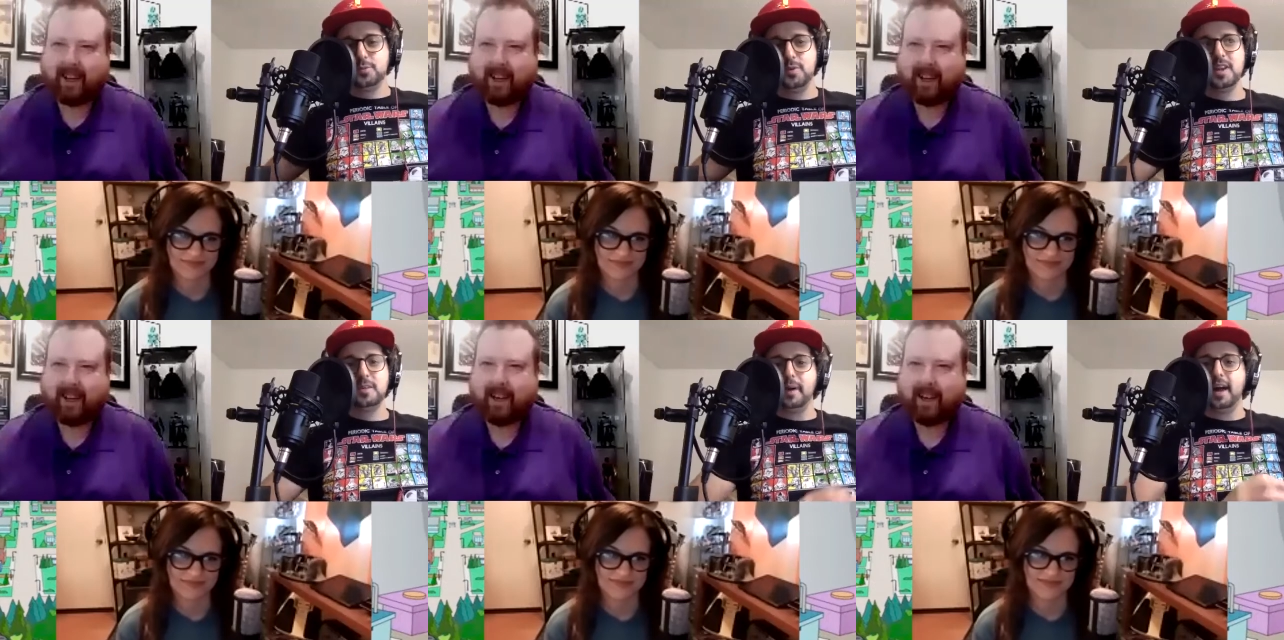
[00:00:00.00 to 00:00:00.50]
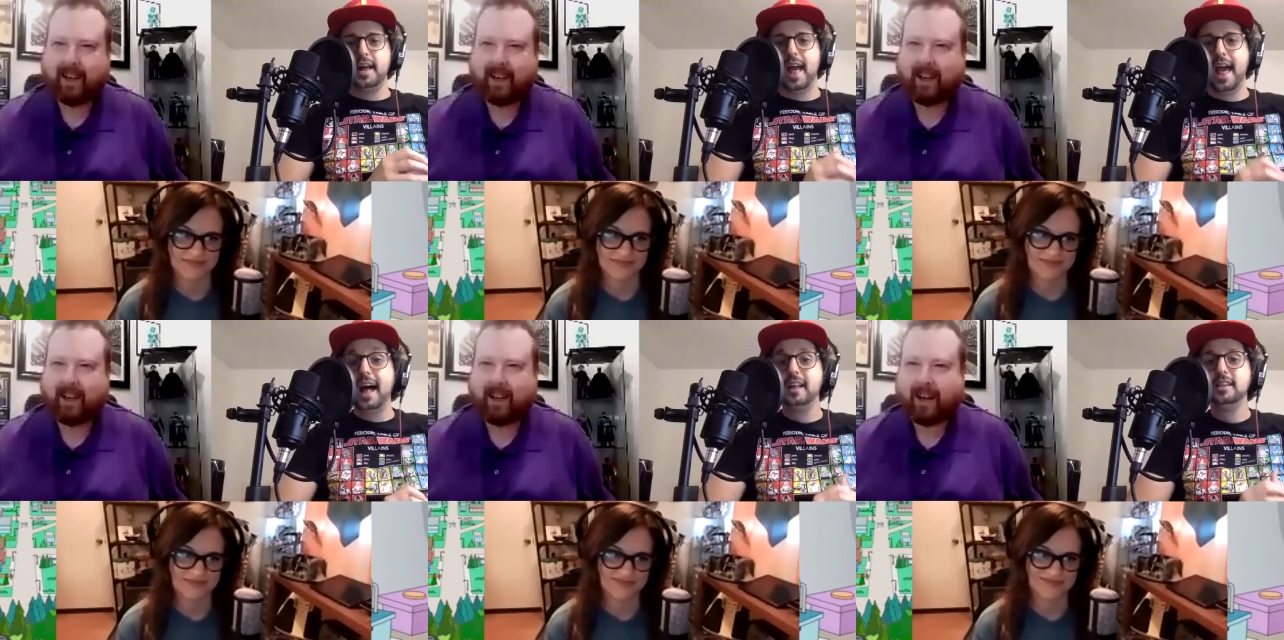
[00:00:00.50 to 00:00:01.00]
Speaker 1: this week
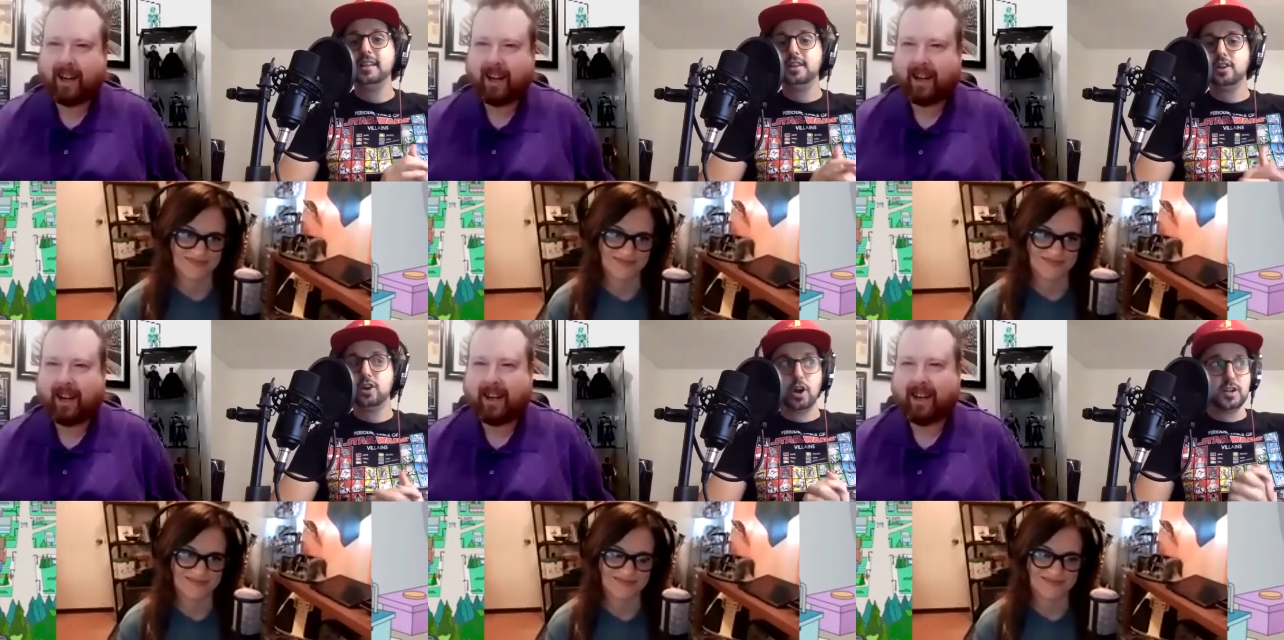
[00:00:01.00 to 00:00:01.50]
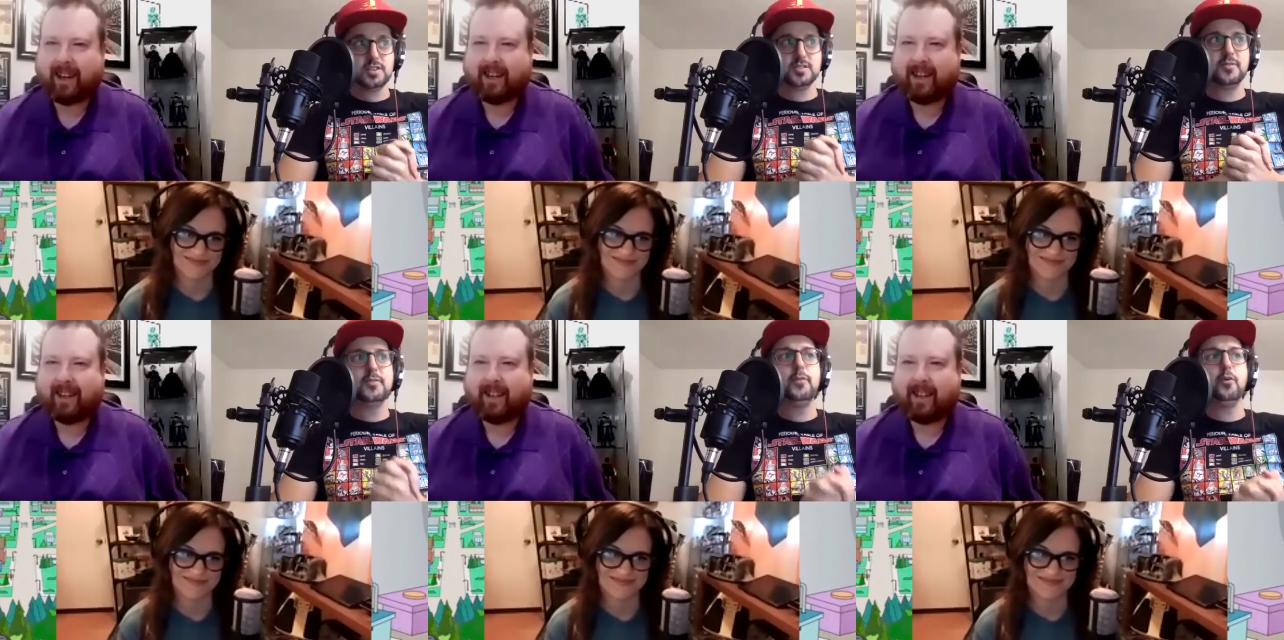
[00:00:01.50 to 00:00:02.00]
by Allie
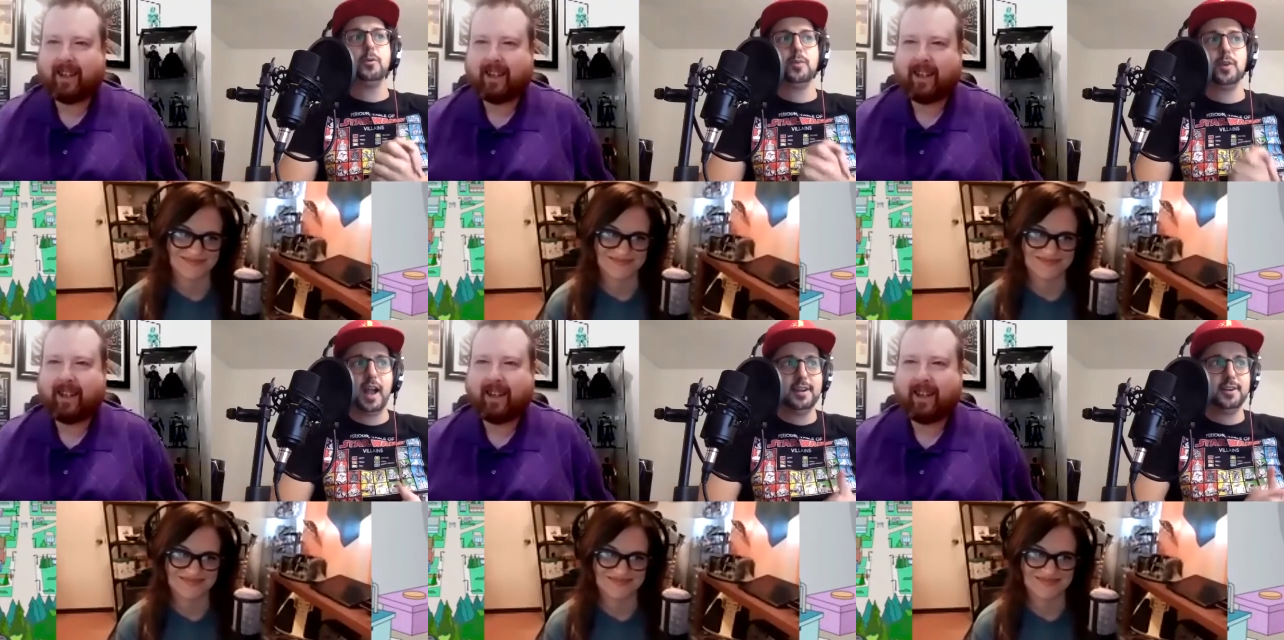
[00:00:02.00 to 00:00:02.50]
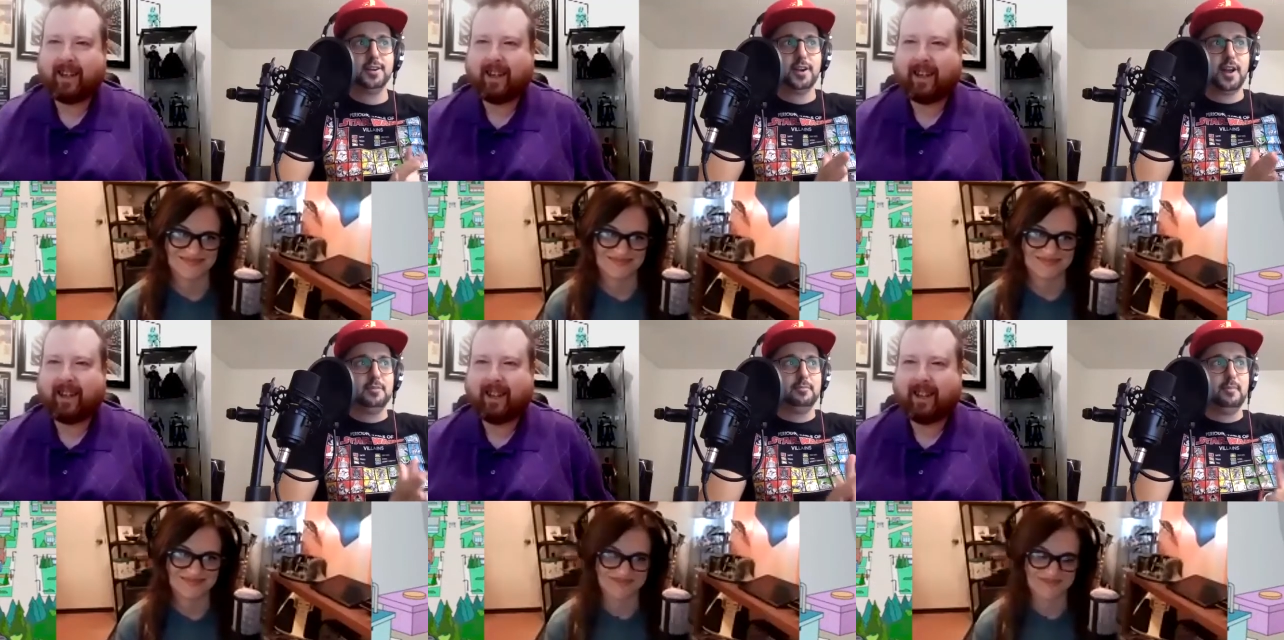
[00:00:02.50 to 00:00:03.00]
Goertz, former
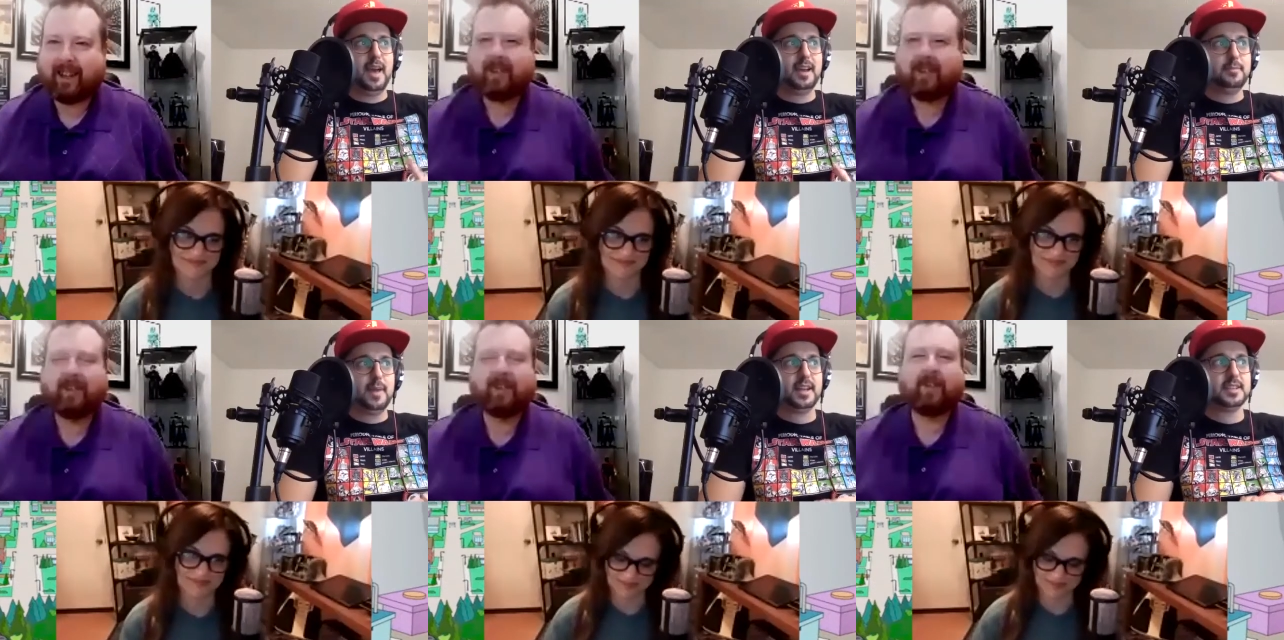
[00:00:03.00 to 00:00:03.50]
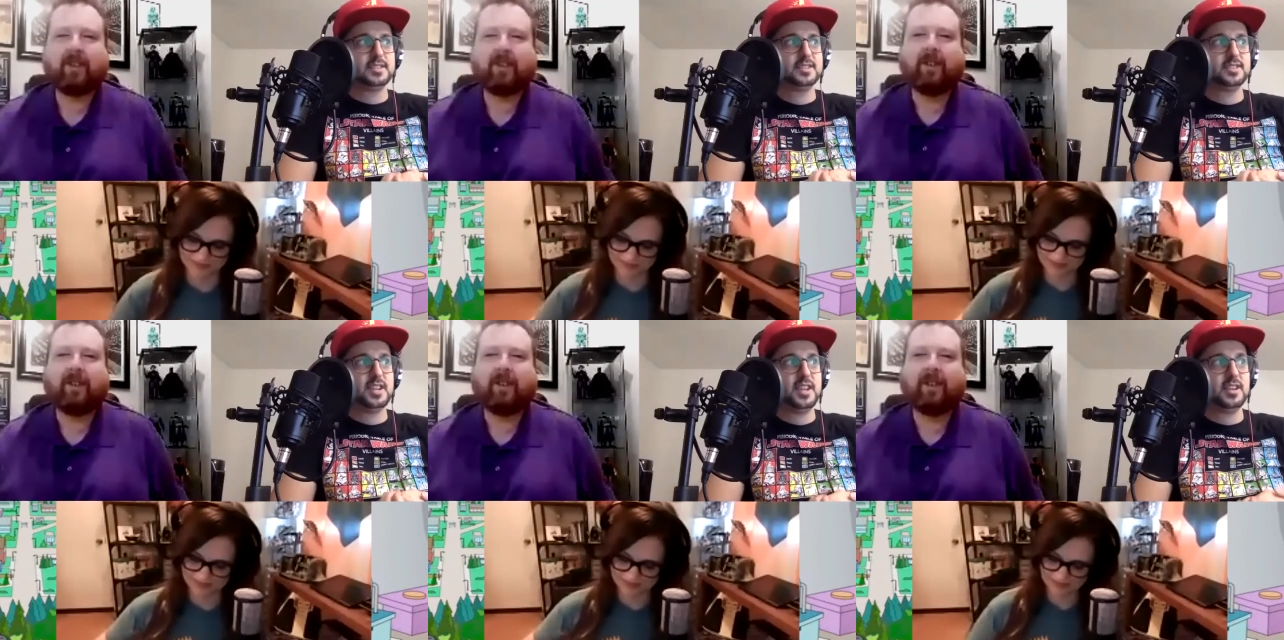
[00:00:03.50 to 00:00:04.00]
editor at Mad
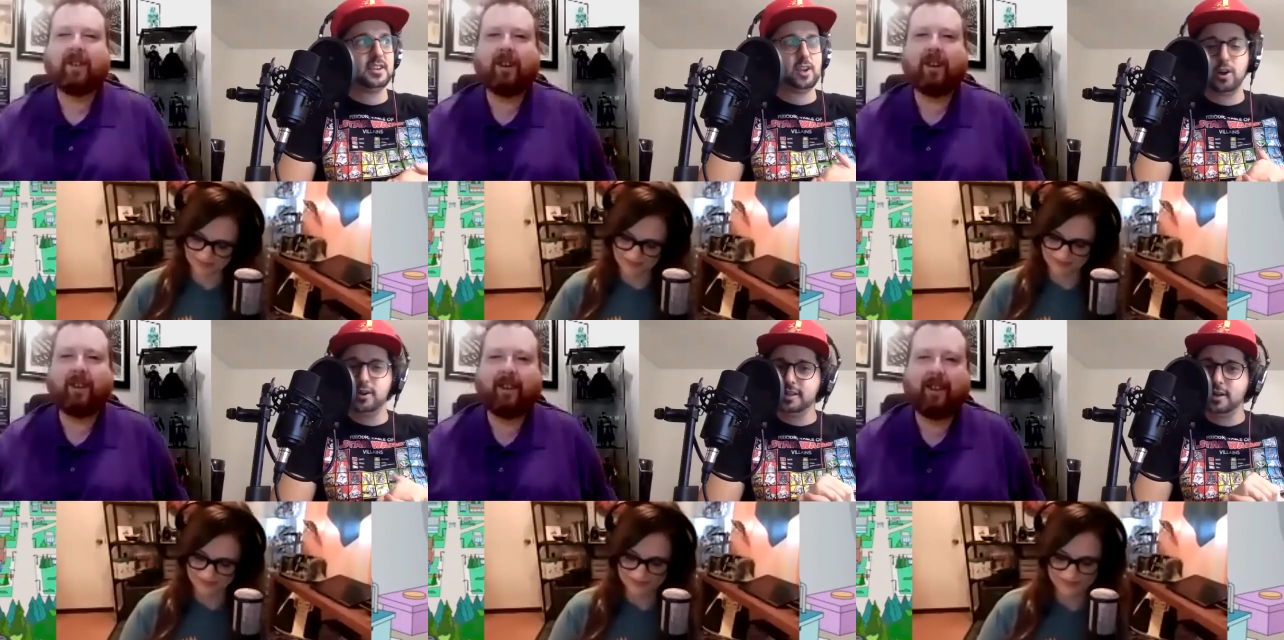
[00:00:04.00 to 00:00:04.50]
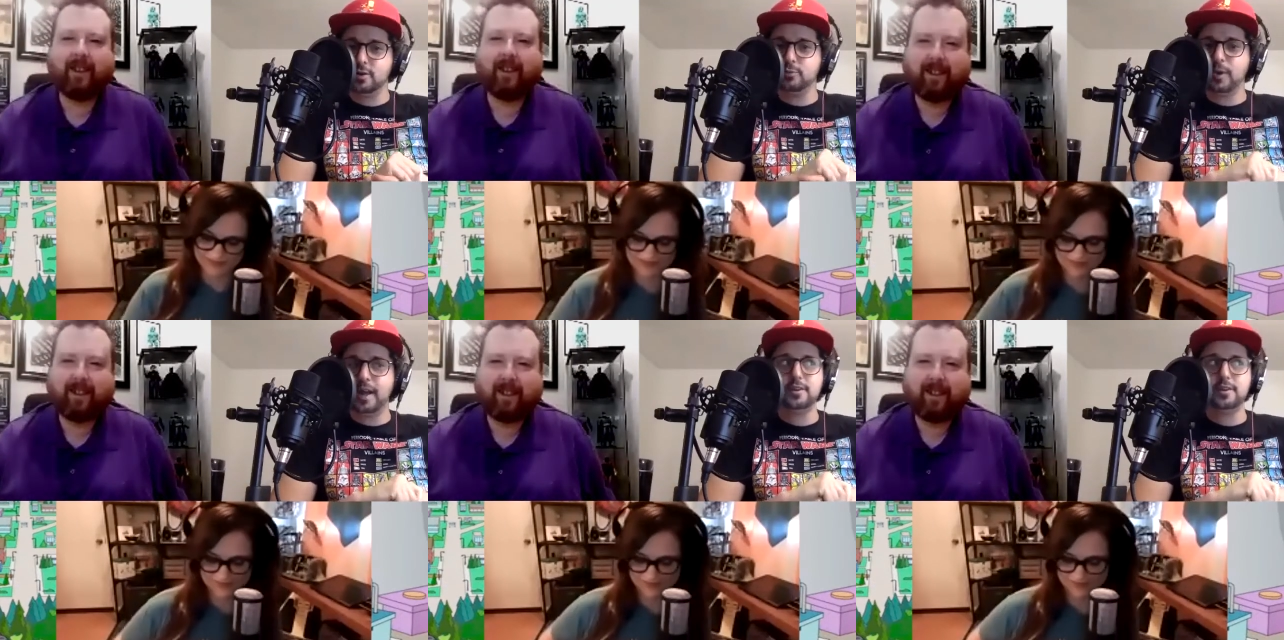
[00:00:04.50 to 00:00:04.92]
Magazine, currently a